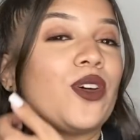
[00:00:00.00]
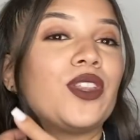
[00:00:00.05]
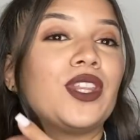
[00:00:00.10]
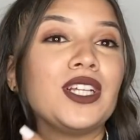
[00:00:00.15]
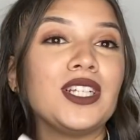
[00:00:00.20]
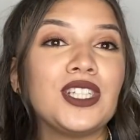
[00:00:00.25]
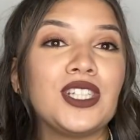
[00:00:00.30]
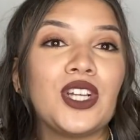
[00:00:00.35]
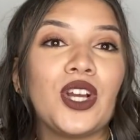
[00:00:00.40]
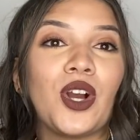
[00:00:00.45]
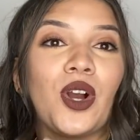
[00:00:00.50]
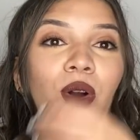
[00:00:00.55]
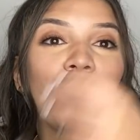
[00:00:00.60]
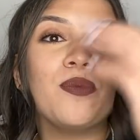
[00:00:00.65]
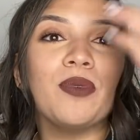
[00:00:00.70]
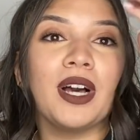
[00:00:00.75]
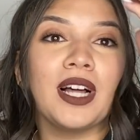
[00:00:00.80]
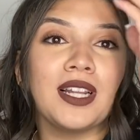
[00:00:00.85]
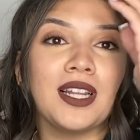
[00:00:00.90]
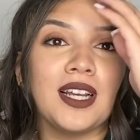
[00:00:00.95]
this girl,
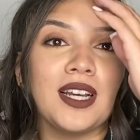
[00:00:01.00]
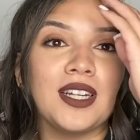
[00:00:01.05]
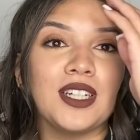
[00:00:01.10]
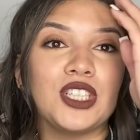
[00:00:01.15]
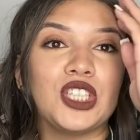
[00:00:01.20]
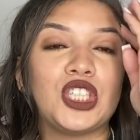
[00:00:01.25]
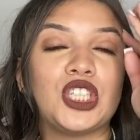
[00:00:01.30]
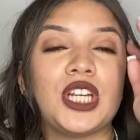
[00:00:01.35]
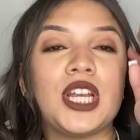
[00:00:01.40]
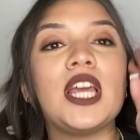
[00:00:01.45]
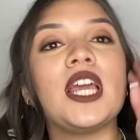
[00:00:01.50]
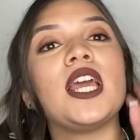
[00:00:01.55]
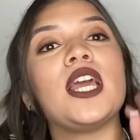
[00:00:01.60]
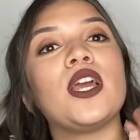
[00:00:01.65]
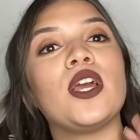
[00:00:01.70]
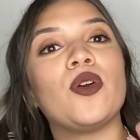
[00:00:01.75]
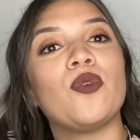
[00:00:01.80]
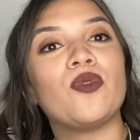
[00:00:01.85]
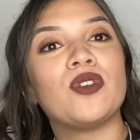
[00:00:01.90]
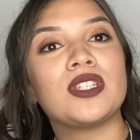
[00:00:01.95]
Bella,
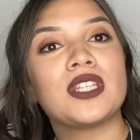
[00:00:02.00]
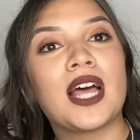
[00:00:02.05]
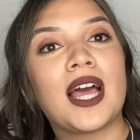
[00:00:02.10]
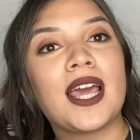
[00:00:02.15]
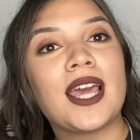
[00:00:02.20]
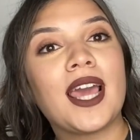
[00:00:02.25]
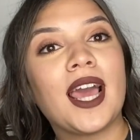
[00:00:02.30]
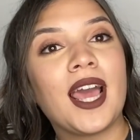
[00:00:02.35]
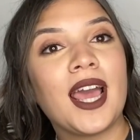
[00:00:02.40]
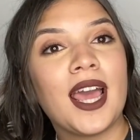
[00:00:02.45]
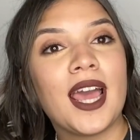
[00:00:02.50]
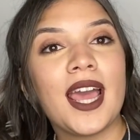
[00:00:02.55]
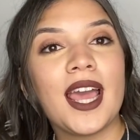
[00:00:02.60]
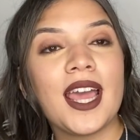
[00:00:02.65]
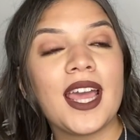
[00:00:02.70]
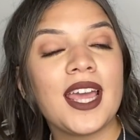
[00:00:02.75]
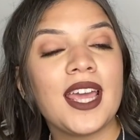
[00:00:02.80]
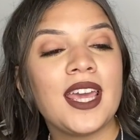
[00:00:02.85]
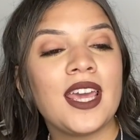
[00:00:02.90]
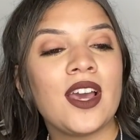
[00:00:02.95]
she was like,
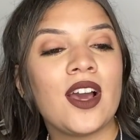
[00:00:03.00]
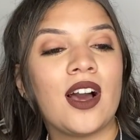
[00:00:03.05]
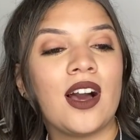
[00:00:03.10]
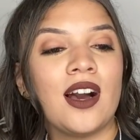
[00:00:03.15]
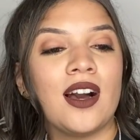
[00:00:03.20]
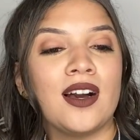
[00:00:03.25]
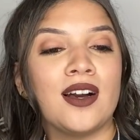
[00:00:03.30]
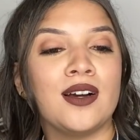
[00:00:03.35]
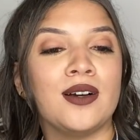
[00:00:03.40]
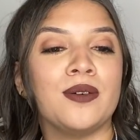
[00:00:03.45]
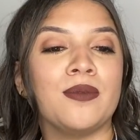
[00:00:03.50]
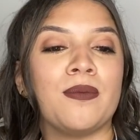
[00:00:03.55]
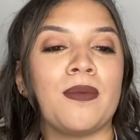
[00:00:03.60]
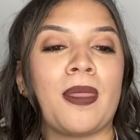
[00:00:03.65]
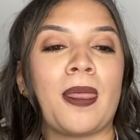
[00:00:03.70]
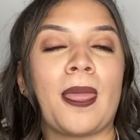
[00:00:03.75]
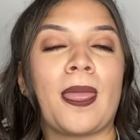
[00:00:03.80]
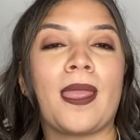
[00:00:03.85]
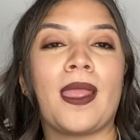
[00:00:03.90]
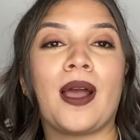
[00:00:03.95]
"Hey, I
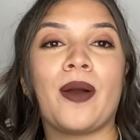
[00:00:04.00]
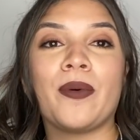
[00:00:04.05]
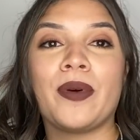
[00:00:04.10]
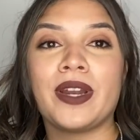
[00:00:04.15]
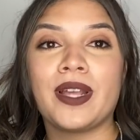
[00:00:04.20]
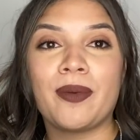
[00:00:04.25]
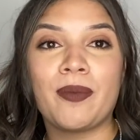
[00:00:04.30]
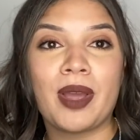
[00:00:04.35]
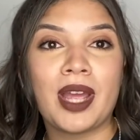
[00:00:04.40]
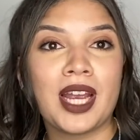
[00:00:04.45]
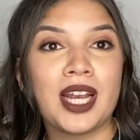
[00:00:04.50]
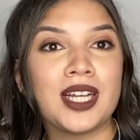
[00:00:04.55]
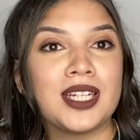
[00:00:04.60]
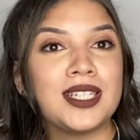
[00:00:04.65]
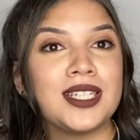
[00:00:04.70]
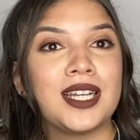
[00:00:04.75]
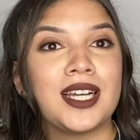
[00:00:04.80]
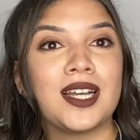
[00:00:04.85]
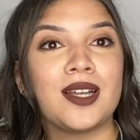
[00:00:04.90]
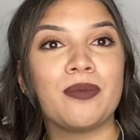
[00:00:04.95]
want to get my hair
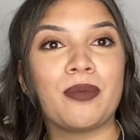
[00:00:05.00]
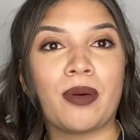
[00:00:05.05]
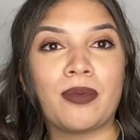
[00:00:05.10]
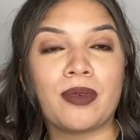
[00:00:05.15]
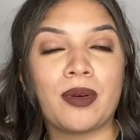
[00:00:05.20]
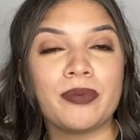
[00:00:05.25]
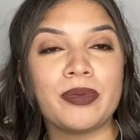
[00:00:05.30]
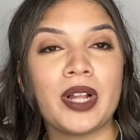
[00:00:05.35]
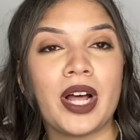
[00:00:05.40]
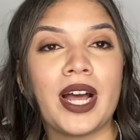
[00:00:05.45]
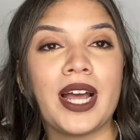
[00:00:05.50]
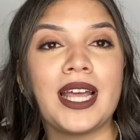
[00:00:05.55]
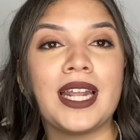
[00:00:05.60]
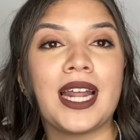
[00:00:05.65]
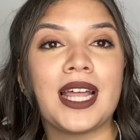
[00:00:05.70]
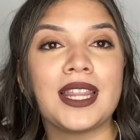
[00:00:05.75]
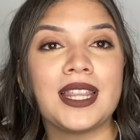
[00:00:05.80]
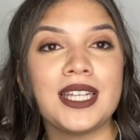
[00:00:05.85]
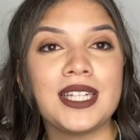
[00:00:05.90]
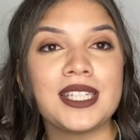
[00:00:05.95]
done, blah, blah, blah." And
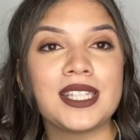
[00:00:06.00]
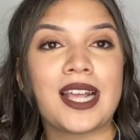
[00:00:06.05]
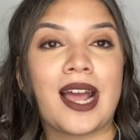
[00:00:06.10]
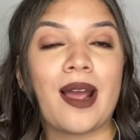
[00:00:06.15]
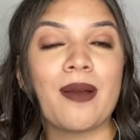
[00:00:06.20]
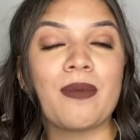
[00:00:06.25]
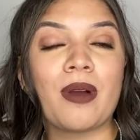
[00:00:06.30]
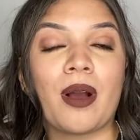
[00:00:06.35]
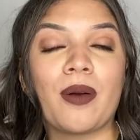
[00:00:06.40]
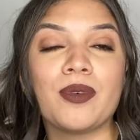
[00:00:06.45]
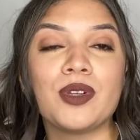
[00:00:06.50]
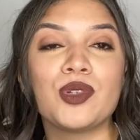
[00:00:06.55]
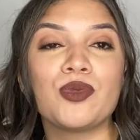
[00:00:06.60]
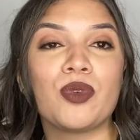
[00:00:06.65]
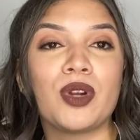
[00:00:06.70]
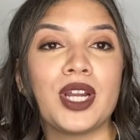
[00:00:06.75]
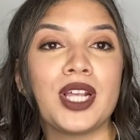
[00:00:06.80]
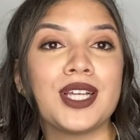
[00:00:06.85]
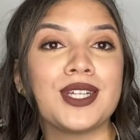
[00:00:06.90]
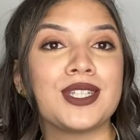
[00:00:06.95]
at this time, I was
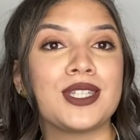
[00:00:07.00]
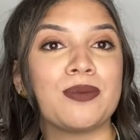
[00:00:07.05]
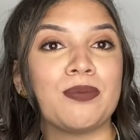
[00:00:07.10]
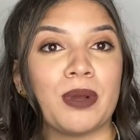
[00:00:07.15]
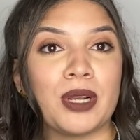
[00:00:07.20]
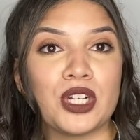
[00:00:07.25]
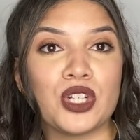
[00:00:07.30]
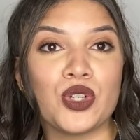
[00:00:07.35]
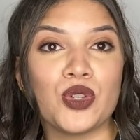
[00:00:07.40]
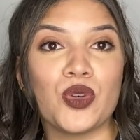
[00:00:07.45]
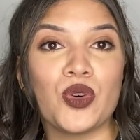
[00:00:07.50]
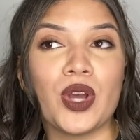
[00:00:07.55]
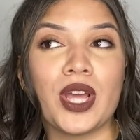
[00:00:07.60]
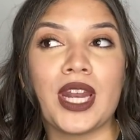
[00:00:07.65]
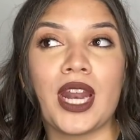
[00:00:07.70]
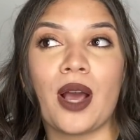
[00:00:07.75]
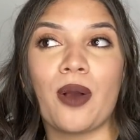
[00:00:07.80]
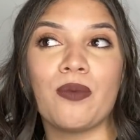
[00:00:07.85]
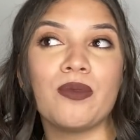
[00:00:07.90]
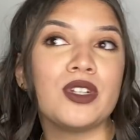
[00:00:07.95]
running a special and
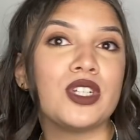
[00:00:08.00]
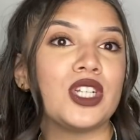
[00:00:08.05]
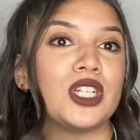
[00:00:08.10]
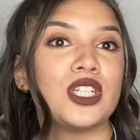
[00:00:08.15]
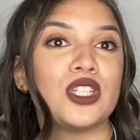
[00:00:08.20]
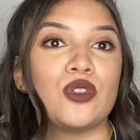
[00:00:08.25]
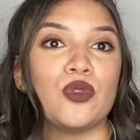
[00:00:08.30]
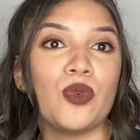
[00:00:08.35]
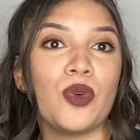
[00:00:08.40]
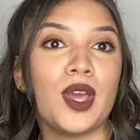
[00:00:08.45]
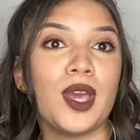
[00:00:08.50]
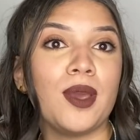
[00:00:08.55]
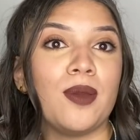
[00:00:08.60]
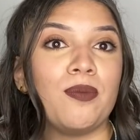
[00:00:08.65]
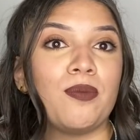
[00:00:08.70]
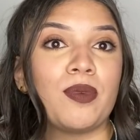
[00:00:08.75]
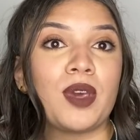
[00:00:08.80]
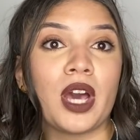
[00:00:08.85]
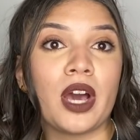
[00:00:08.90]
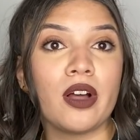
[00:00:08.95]
I was just
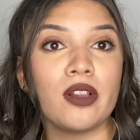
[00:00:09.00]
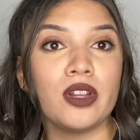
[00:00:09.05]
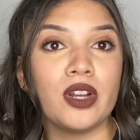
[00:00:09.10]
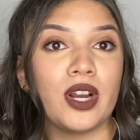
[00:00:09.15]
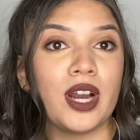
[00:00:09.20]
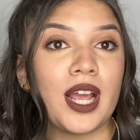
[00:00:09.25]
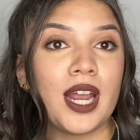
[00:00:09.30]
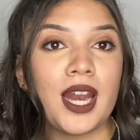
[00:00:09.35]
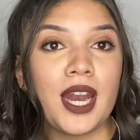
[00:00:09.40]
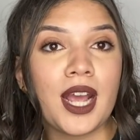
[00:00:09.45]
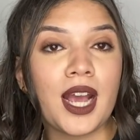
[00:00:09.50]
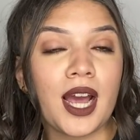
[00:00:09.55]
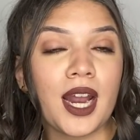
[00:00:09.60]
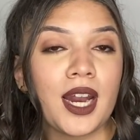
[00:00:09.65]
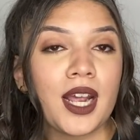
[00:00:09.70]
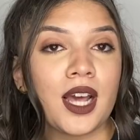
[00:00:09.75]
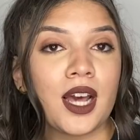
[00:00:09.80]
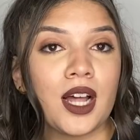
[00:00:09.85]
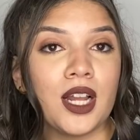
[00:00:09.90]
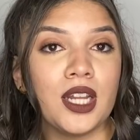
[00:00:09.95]
doing color, any kind
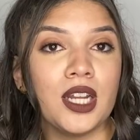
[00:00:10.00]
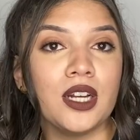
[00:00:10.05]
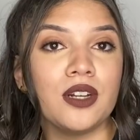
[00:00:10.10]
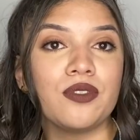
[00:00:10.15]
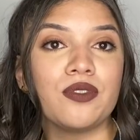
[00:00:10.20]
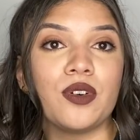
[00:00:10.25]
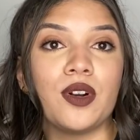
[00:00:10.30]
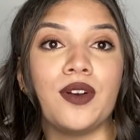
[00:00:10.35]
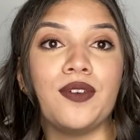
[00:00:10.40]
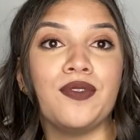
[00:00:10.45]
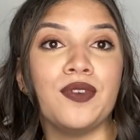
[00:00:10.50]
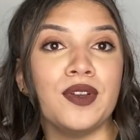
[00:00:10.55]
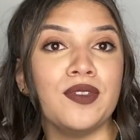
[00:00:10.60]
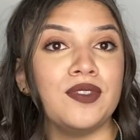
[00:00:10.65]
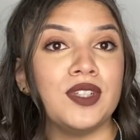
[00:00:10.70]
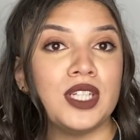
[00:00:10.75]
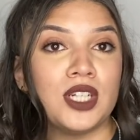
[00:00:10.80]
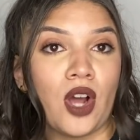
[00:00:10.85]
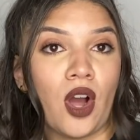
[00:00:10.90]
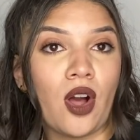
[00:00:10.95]
of color for
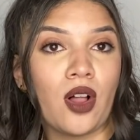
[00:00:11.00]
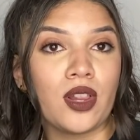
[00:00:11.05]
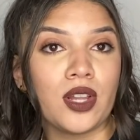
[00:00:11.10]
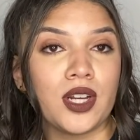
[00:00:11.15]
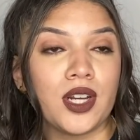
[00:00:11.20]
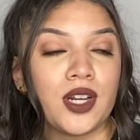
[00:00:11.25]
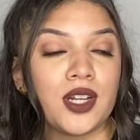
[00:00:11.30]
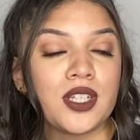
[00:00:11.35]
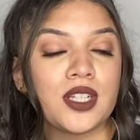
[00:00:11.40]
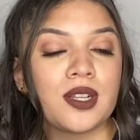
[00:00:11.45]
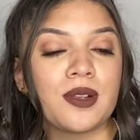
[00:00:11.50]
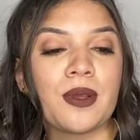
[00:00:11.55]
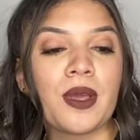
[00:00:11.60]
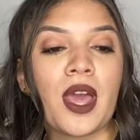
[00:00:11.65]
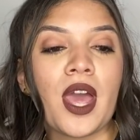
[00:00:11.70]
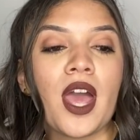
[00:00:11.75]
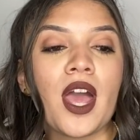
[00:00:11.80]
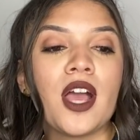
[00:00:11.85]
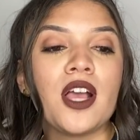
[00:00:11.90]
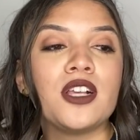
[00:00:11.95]
$50.
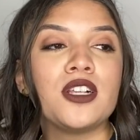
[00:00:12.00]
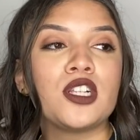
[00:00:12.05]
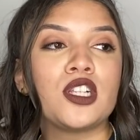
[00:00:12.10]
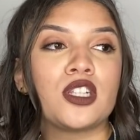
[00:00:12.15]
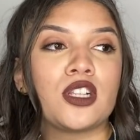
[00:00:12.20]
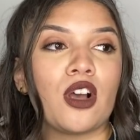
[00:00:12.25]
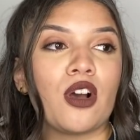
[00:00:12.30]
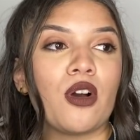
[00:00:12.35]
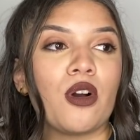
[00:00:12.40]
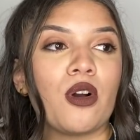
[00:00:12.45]
So